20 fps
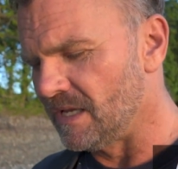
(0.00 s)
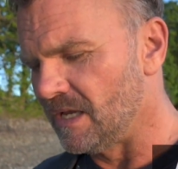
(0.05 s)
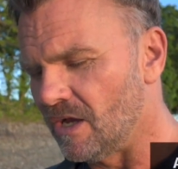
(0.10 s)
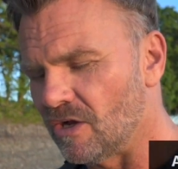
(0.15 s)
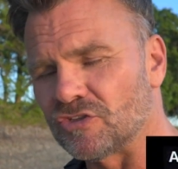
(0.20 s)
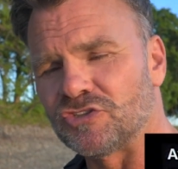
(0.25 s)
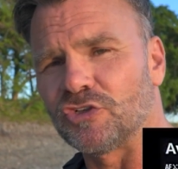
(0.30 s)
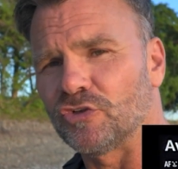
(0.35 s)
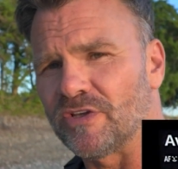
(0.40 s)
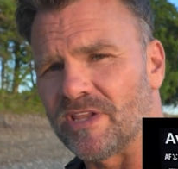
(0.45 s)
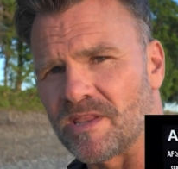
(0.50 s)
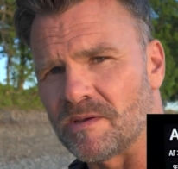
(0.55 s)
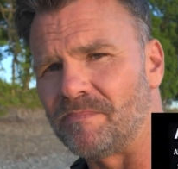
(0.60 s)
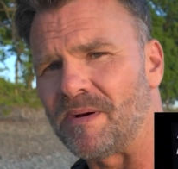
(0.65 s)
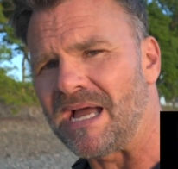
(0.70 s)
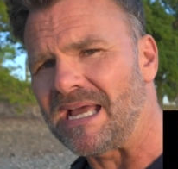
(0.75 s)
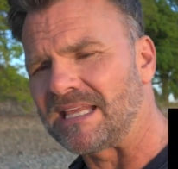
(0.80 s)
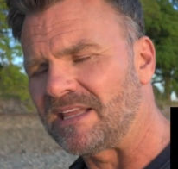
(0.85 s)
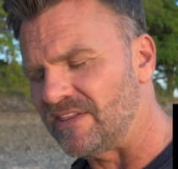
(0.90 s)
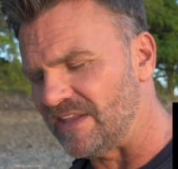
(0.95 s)
I'll show you the
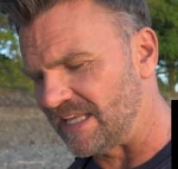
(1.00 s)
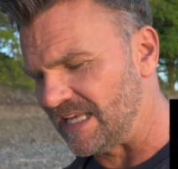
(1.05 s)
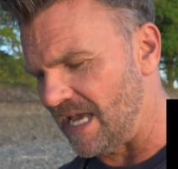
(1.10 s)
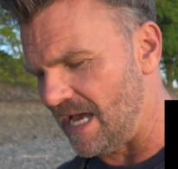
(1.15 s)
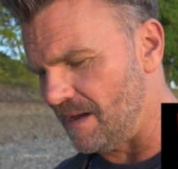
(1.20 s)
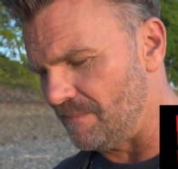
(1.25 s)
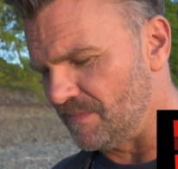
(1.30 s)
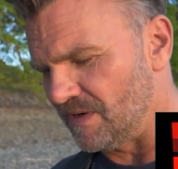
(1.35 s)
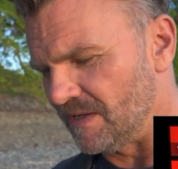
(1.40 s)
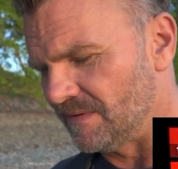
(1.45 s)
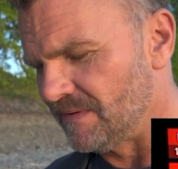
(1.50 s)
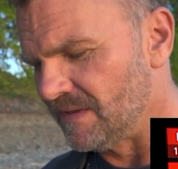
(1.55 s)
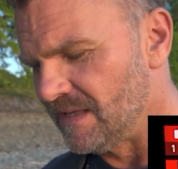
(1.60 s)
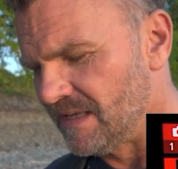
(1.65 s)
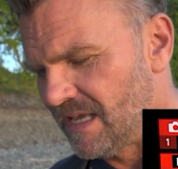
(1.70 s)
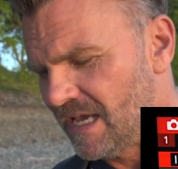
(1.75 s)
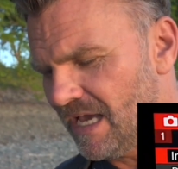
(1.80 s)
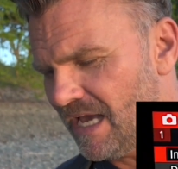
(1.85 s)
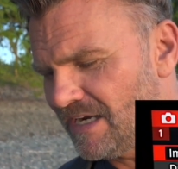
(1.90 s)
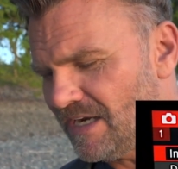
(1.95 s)
back of the camera
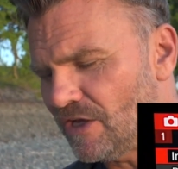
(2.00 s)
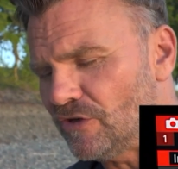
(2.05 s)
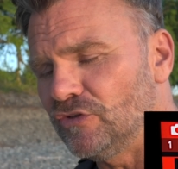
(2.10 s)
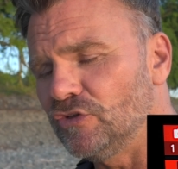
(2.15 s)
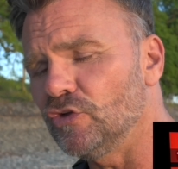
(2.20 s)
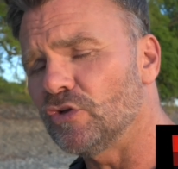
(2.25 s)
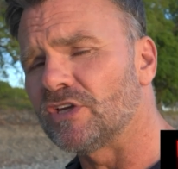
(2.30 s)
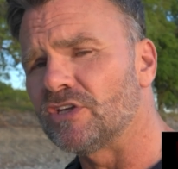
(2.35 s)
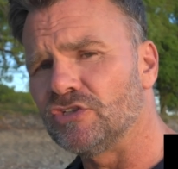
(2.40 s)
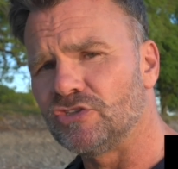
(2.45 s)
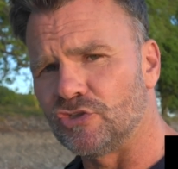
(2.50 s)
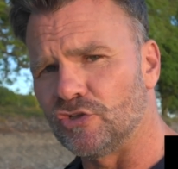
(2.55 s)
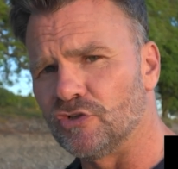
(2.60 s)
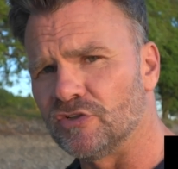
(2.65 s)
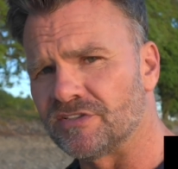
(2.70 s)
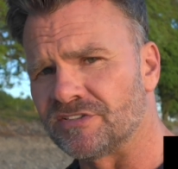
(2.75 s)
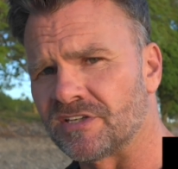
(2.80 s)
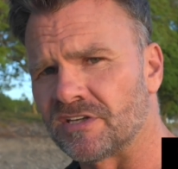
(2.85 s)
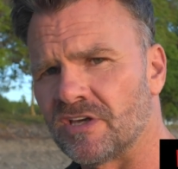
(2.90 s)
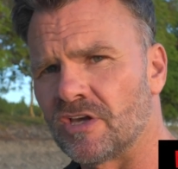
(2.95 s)
and how you can
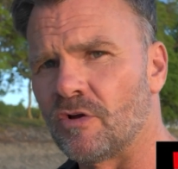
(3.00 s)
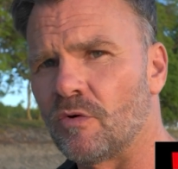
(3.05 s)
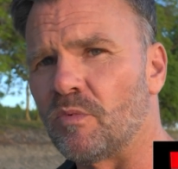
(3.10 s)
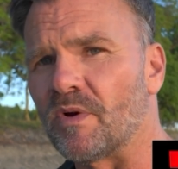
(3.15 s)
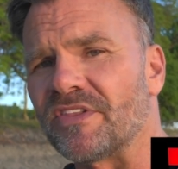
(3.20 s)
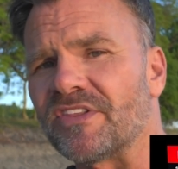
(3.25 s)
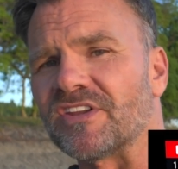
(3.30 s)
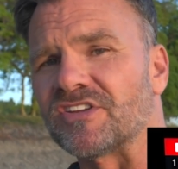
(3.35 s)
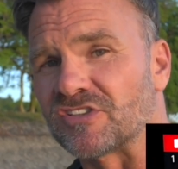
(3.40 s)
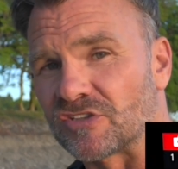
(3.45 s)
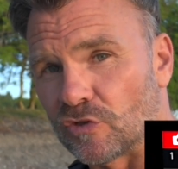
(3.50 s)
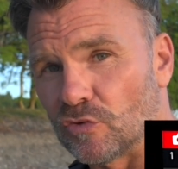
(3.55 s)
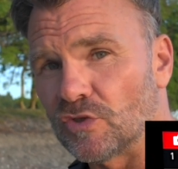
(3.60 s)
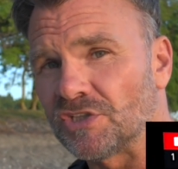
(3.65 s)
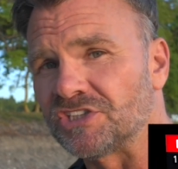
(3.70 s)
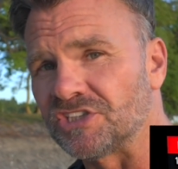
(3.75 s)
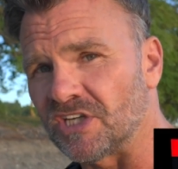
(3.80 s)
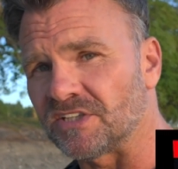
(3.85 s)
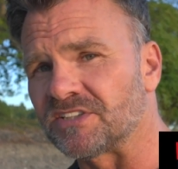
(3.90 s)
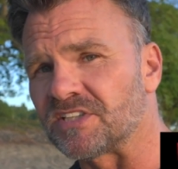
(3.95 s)
choose what the slow
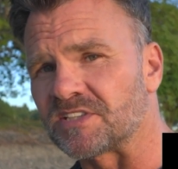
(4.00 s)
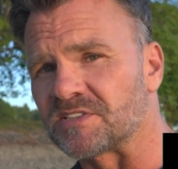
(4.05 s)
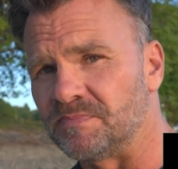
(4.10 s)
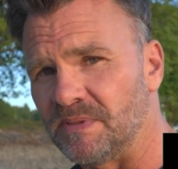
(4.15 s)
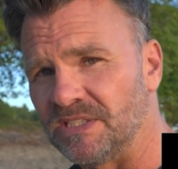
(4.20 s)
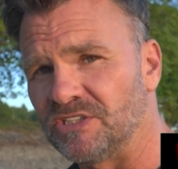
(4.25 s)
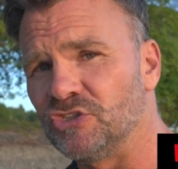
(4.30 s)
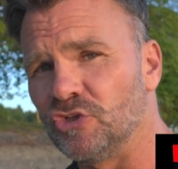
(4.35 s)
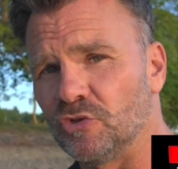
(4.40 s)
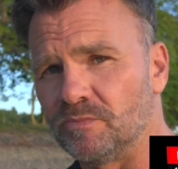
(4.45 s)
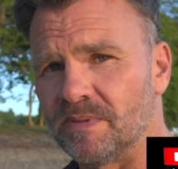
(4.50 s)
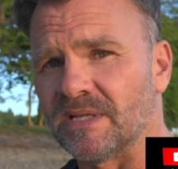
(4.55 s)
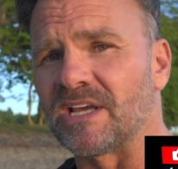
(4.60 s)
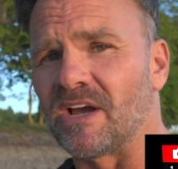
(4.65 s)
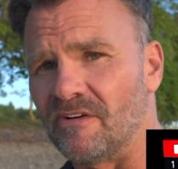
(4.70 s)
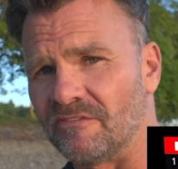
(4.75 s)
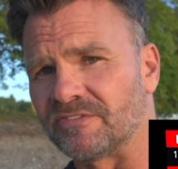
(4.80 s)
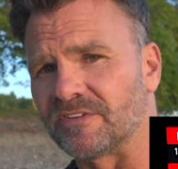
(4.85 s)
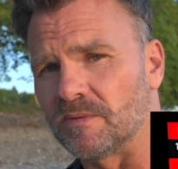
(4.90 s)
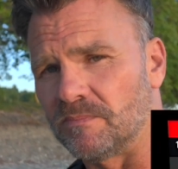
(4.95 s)
shutter speed you'd be
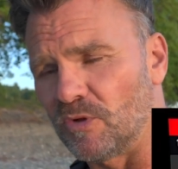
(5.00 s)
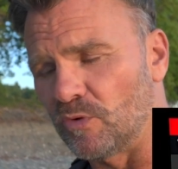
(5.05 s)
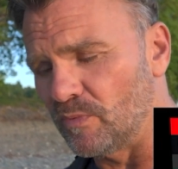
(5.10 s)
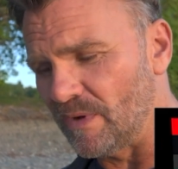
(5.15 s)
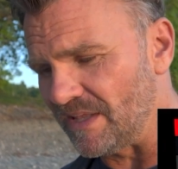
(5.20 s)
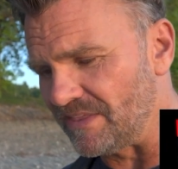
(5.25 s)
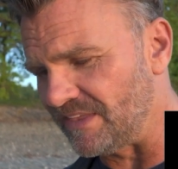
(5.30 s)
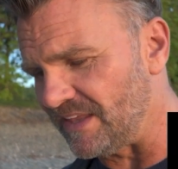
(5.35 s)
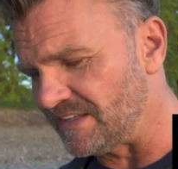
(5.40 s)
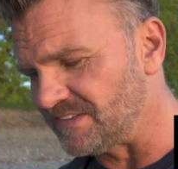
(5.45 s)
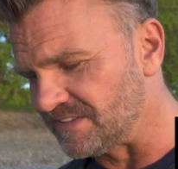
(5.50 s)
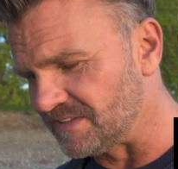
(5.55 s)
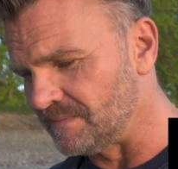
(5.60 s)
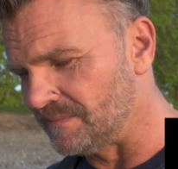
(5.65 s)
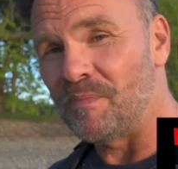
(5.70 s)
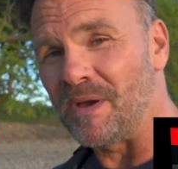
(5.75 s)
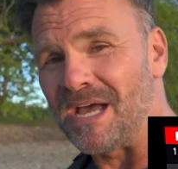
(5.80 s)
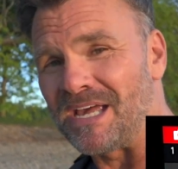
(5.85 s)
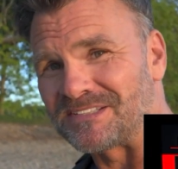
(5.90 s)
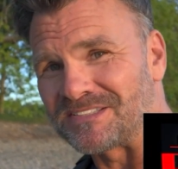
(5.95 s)
comfortable with is.
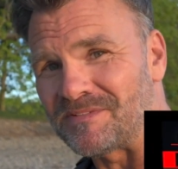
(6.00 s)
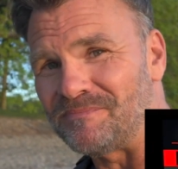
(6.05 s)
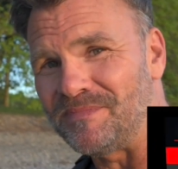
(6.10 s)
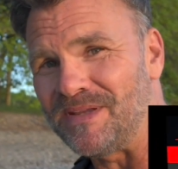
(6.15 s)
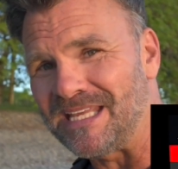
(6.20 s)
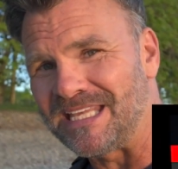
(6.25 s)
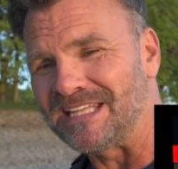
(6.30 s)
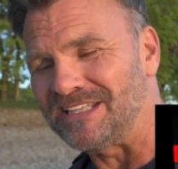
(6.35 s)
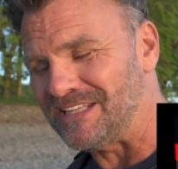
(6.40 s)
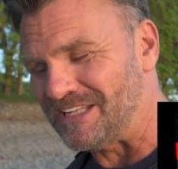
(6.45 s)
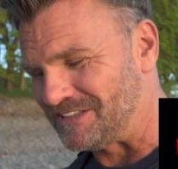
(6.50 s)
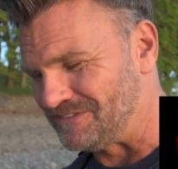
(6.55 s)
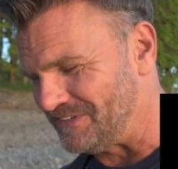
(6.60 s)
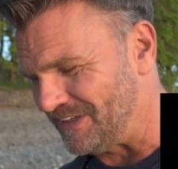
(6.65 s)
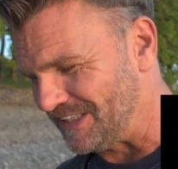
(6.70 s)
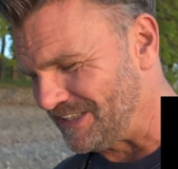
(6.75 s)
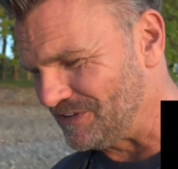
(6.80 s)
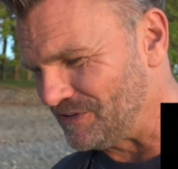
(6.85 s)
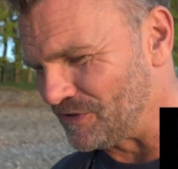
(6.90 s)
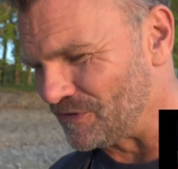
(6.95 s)
But as I'm making this
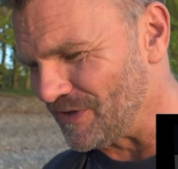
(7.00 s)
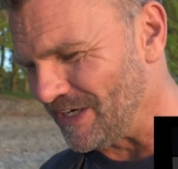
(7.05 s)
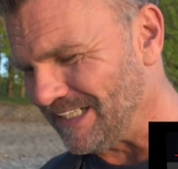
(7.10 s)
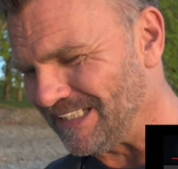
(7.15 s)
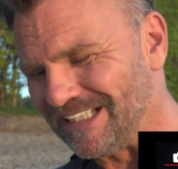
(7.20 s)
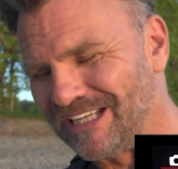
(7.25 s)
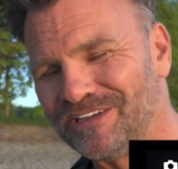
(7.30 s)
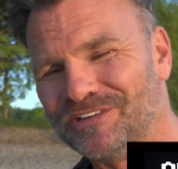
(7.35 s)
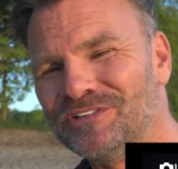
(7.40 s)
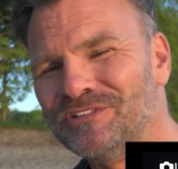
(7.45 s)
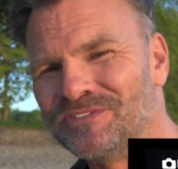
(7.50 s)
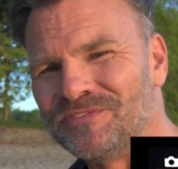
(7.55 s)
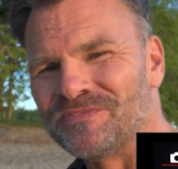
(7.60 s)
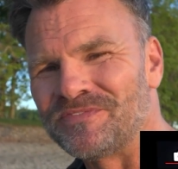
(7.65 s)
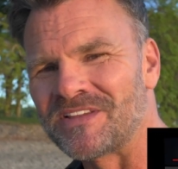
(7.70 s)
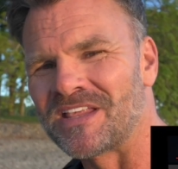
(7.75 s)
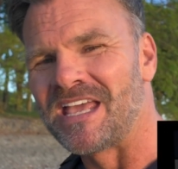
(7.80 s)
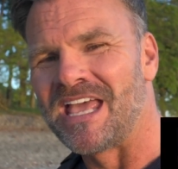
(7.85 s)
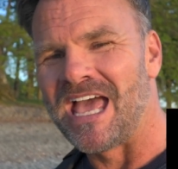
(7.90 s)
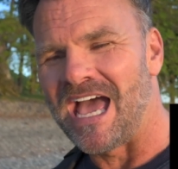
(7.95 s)
video right now,
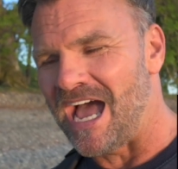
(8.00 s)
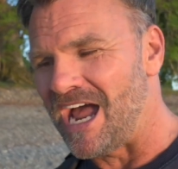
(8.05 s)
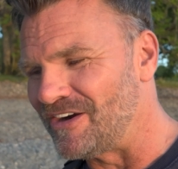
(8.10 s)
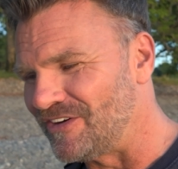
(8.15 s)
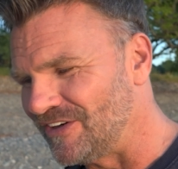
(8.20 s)
I